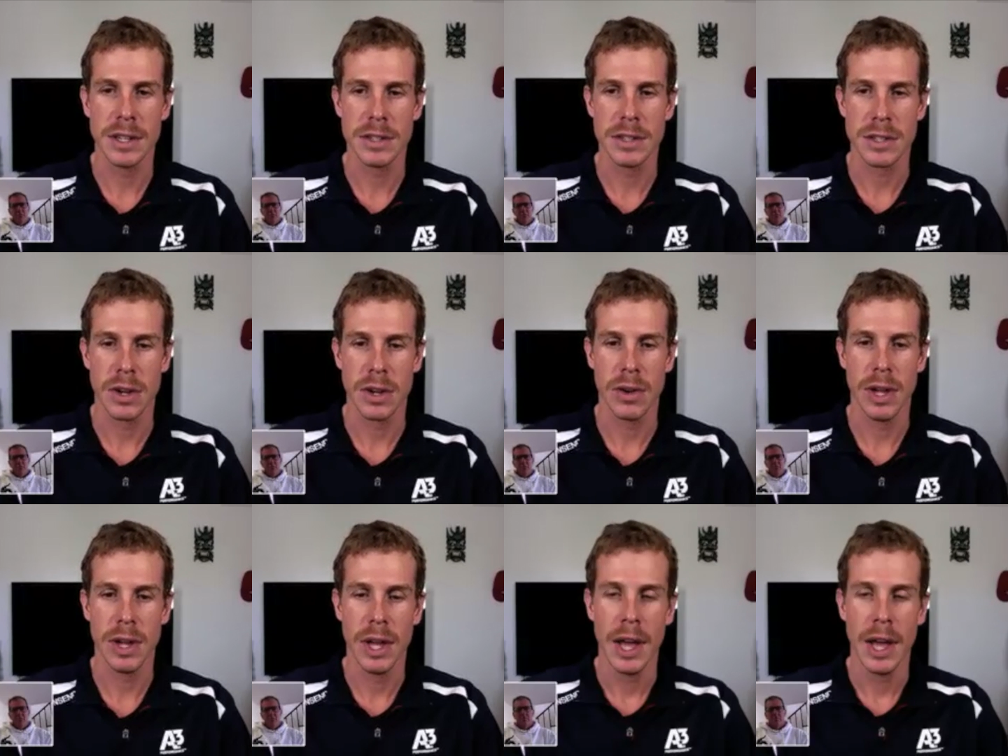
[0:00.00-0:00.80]

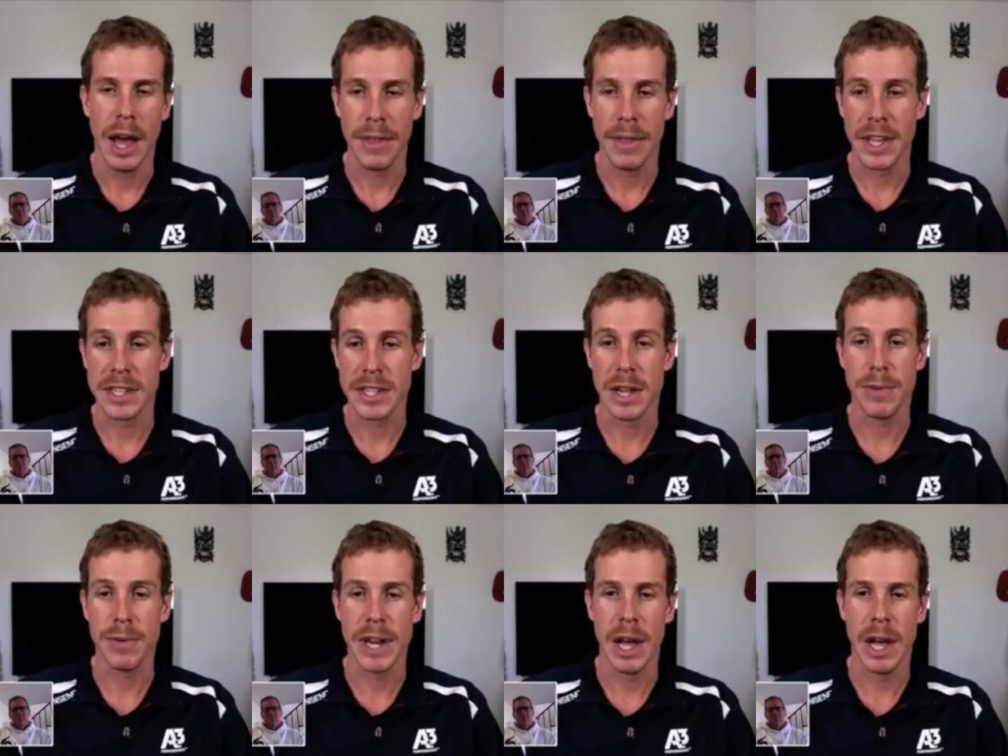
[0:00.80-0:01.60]
So I think it's
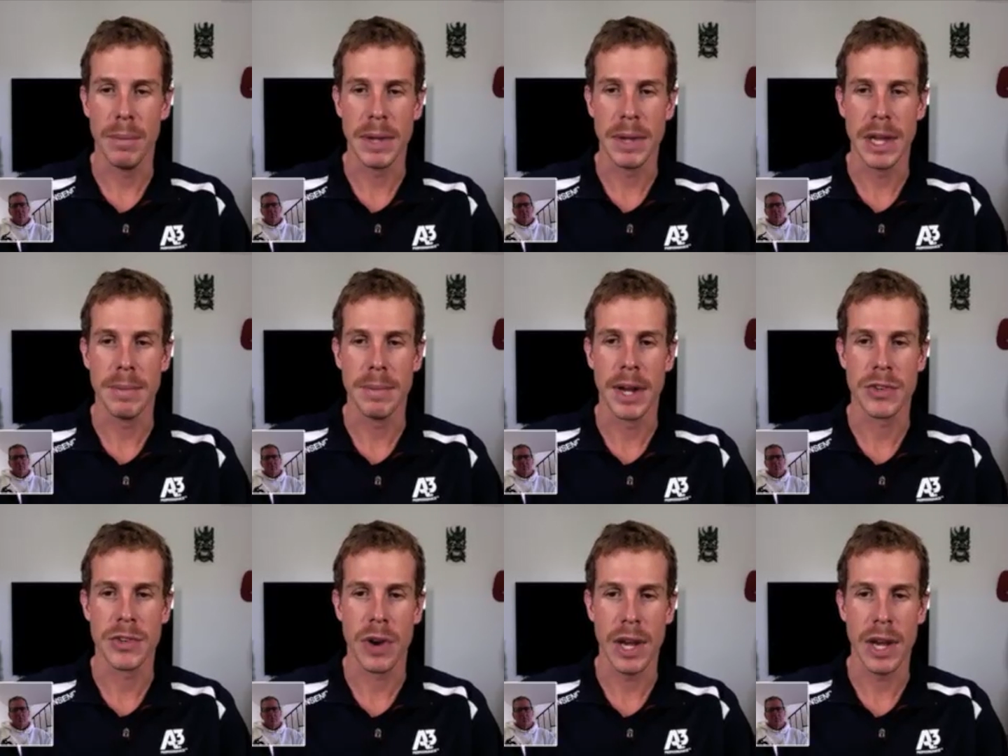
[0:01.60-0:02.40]
definitely helped me in
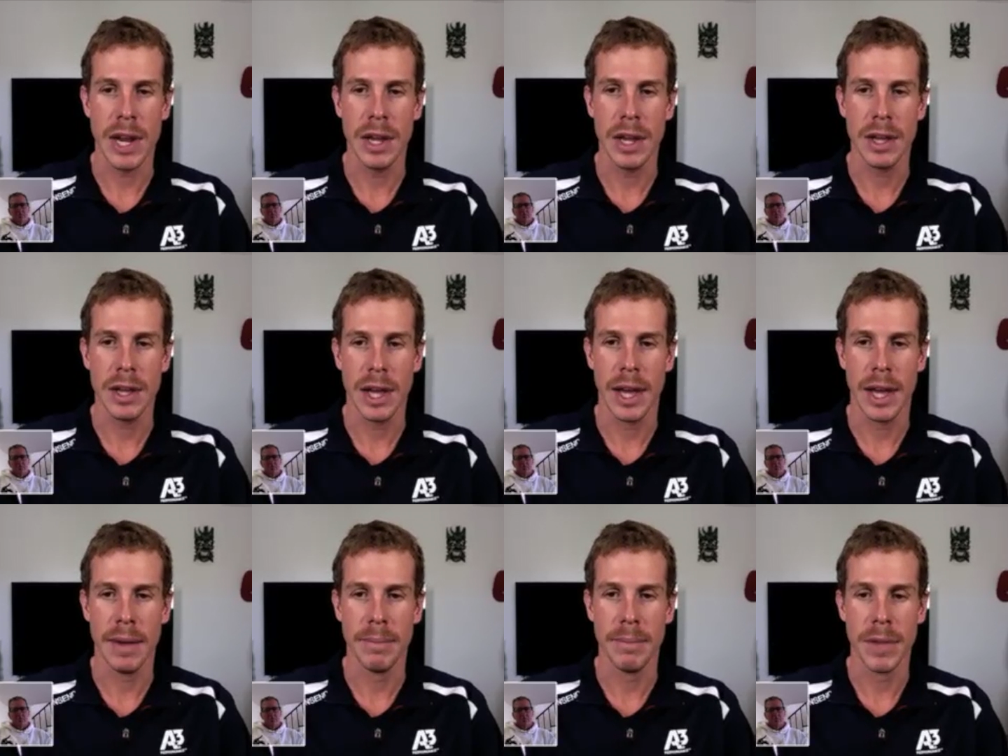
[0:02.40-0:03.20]
my training.
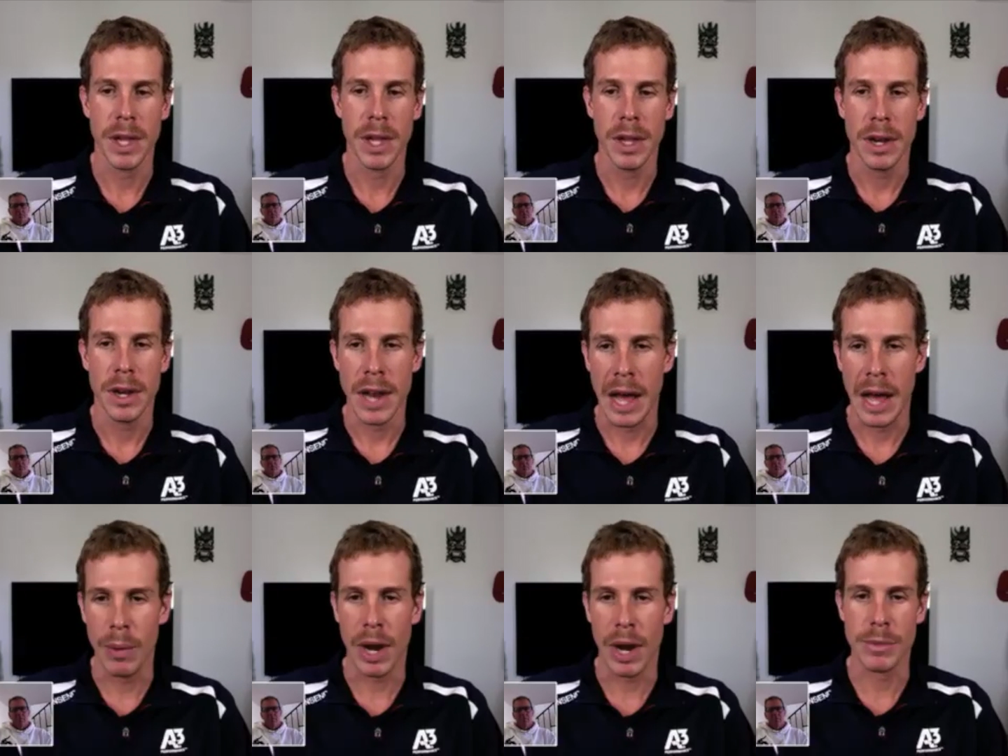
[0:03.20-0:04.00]

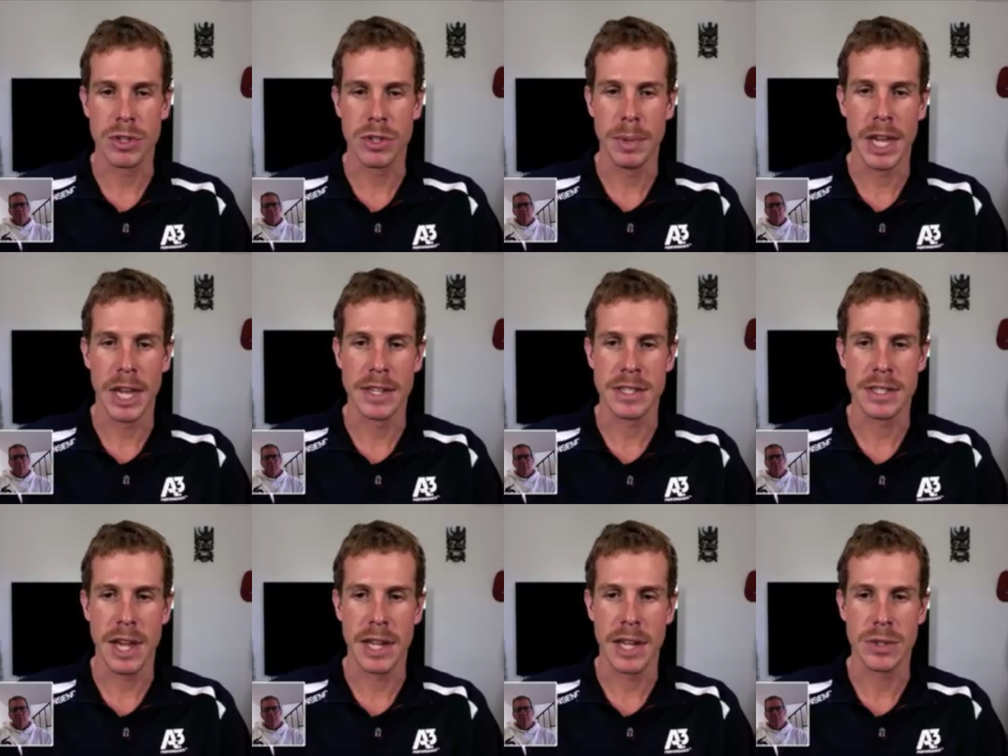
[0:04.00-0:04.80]
Now when I'm swimming in a
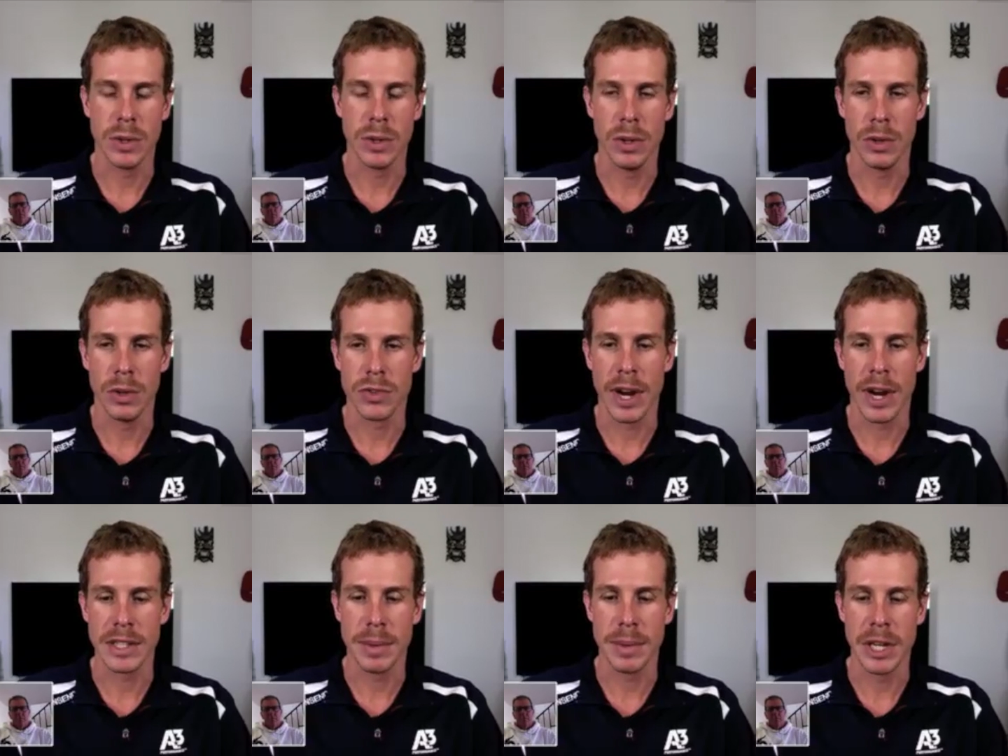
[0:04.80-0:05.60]
set or
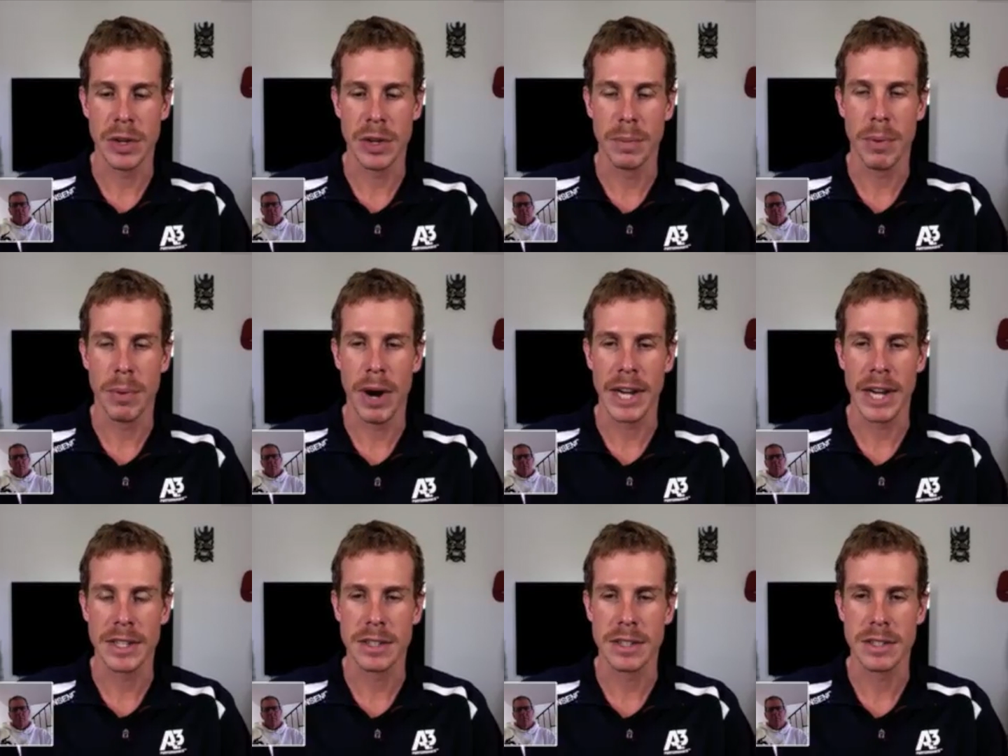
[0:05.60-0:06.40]
trying something new in
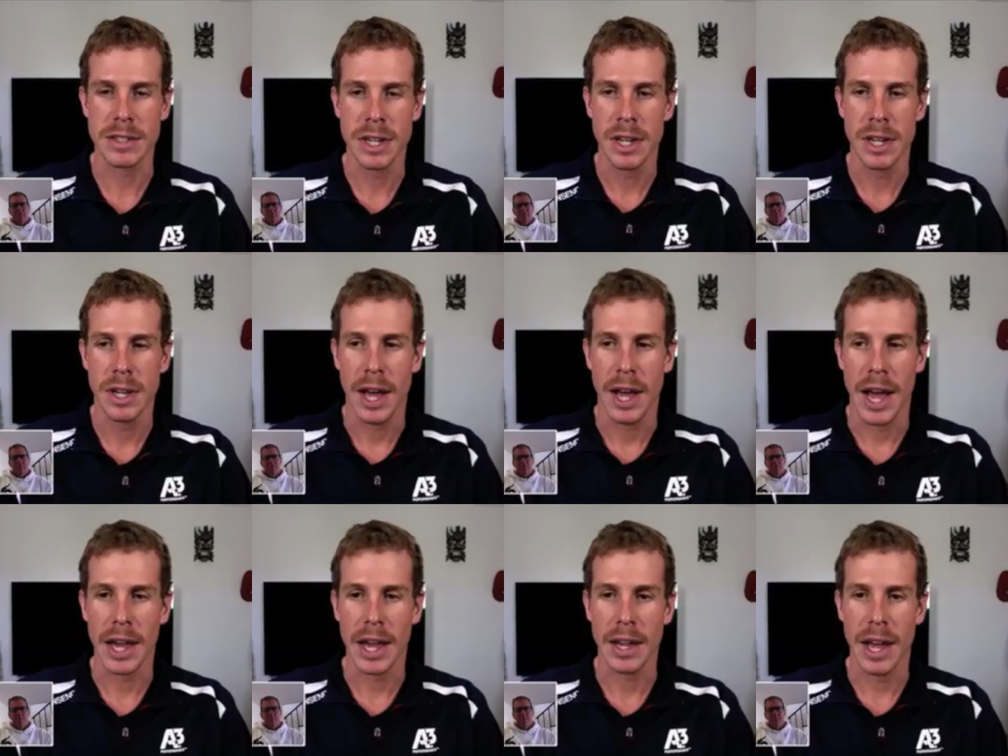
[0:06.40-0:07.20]
practice,
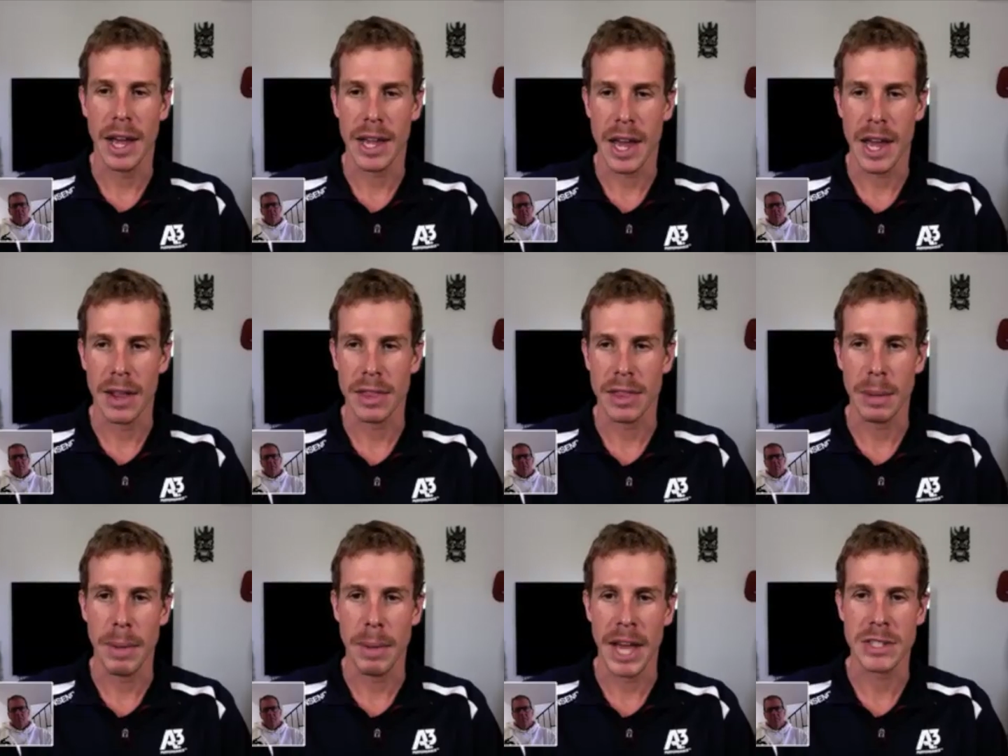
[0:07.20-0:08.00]
I kind of
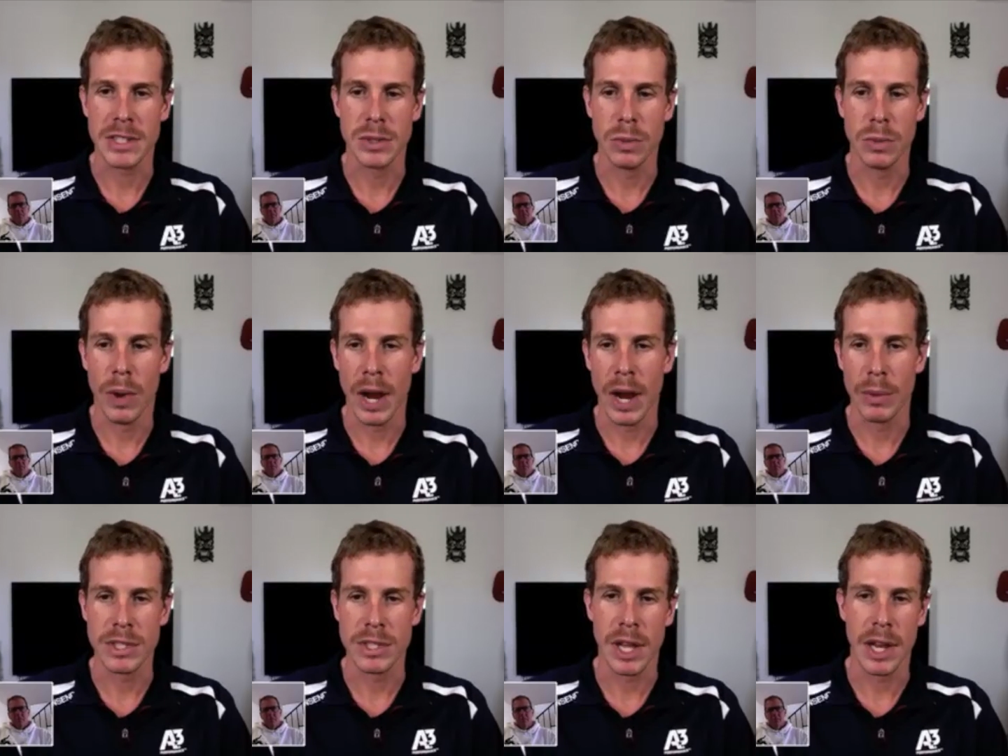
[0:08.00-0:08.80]
think back to what
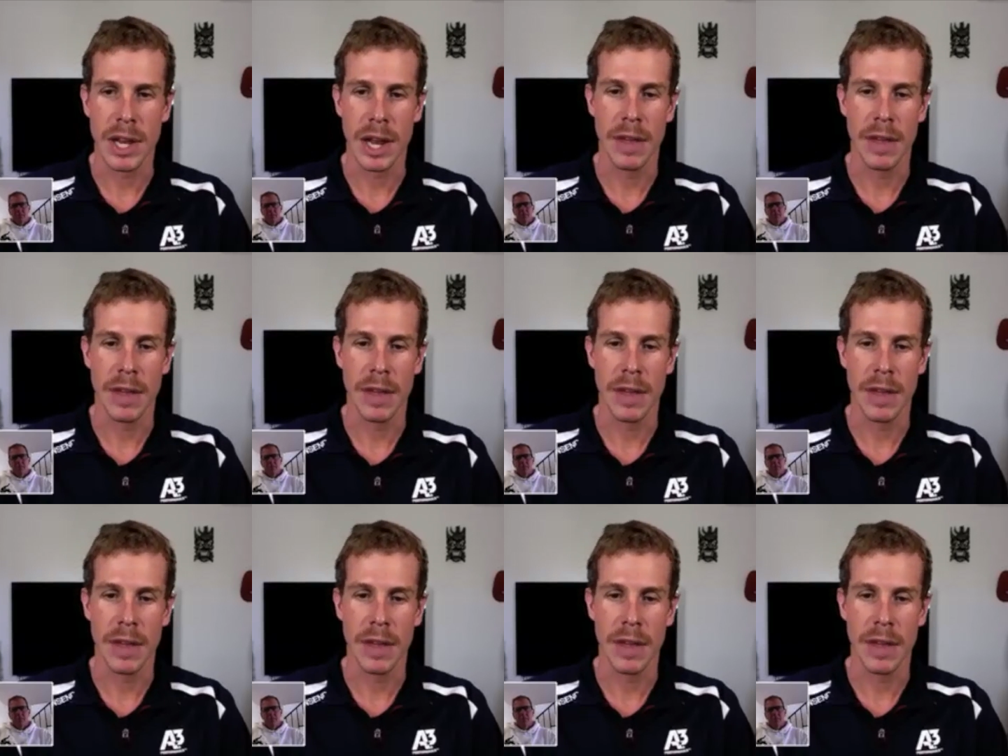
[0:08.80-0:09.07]
I was telling other